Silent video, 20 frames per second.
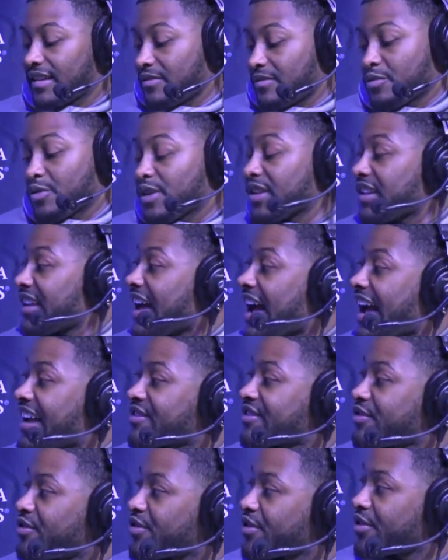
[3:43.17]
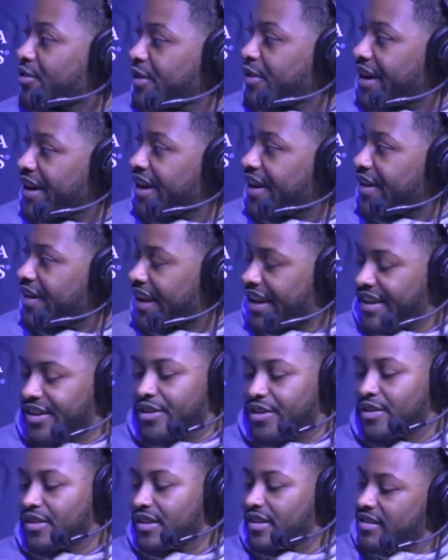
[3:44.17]
really high school career and
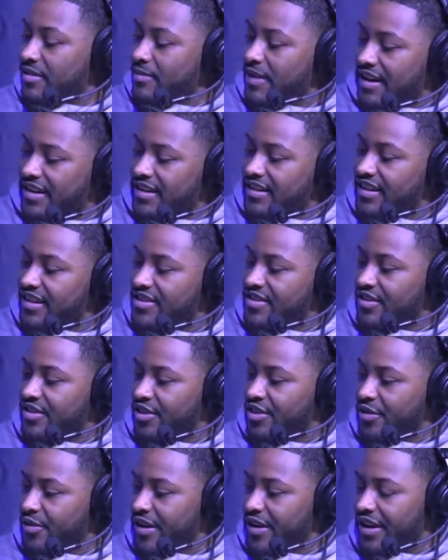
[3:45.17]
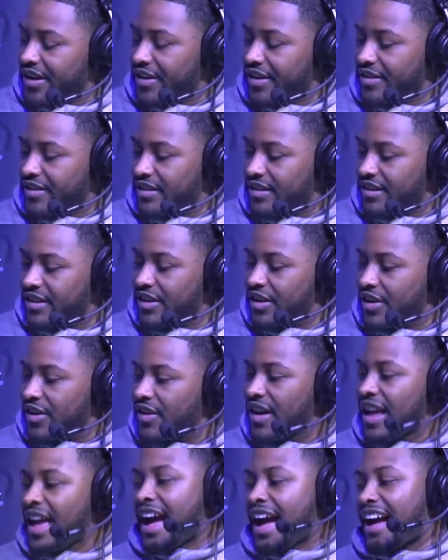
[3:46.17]
going into my collegiate career,
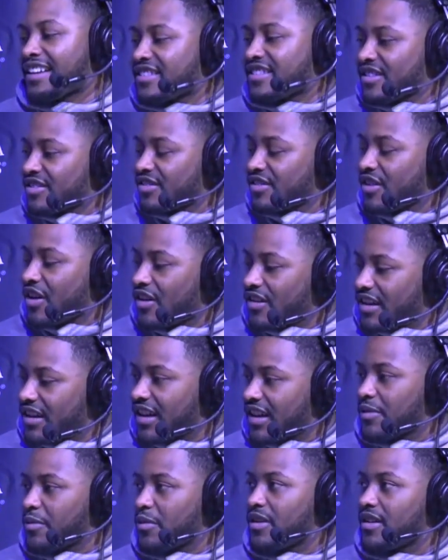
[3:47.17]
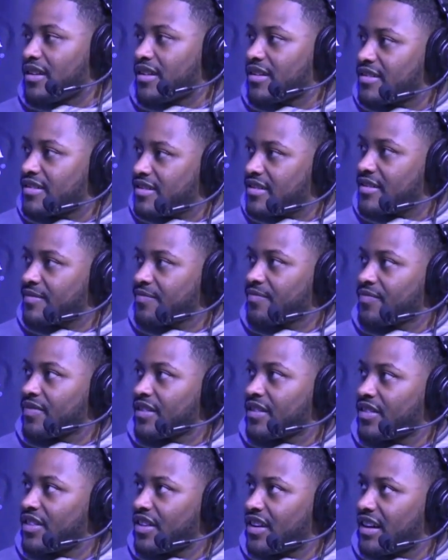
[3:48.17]
I just thought it was
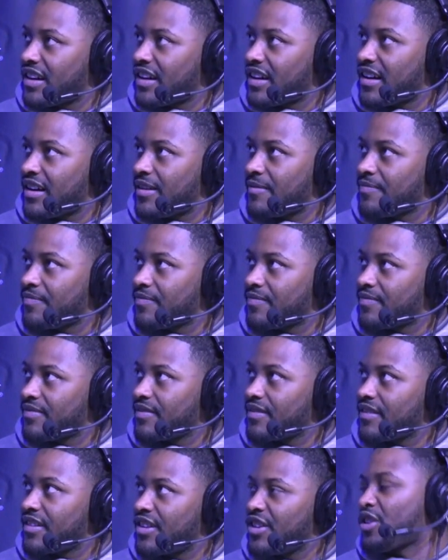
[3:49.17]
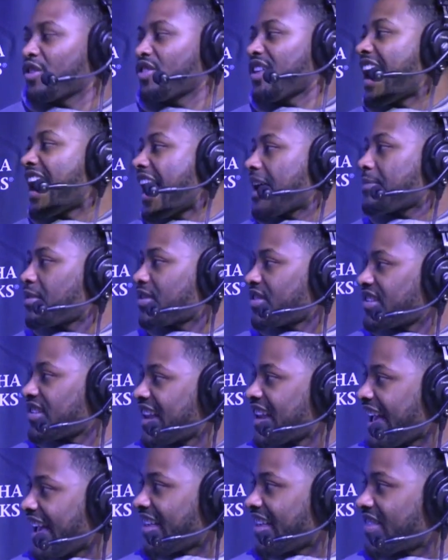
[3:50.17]
the hype of the
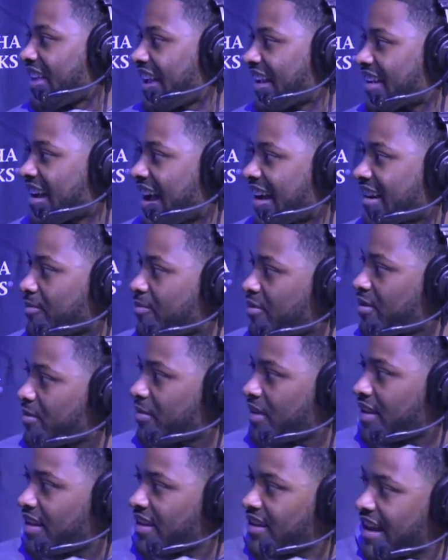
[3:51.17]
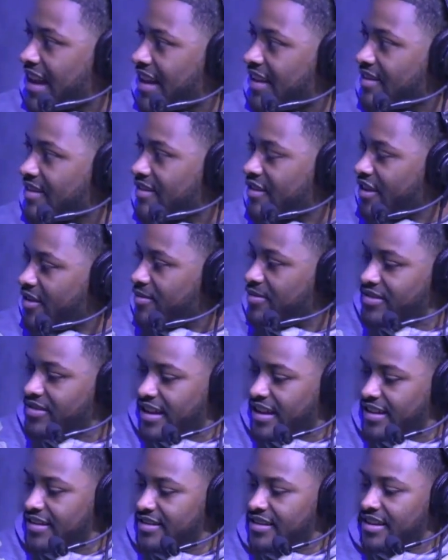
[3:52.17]
day that kind of put me in that
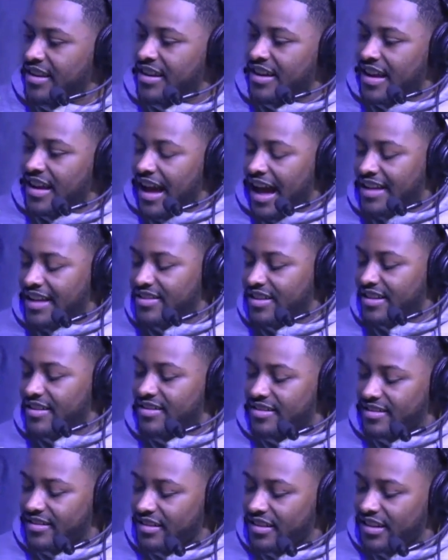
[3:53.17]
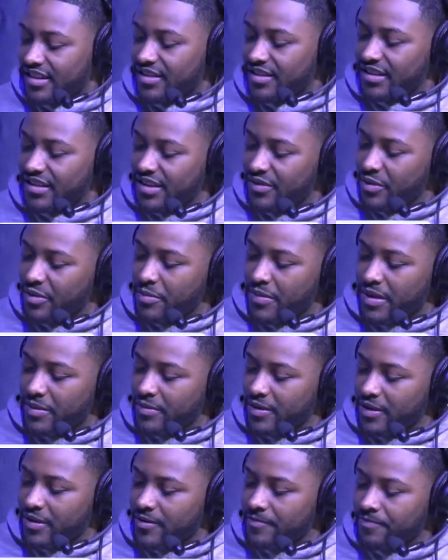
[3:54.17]
circumstance. I just literally
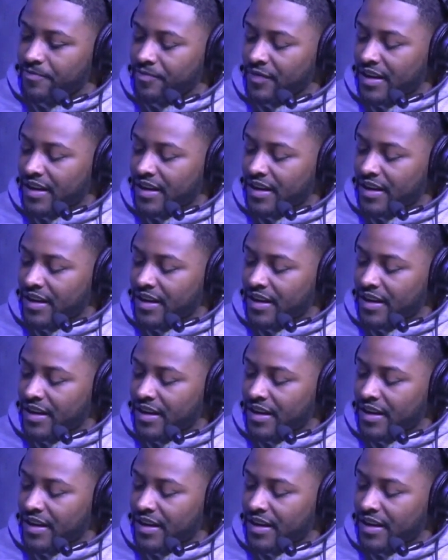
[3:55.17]
remember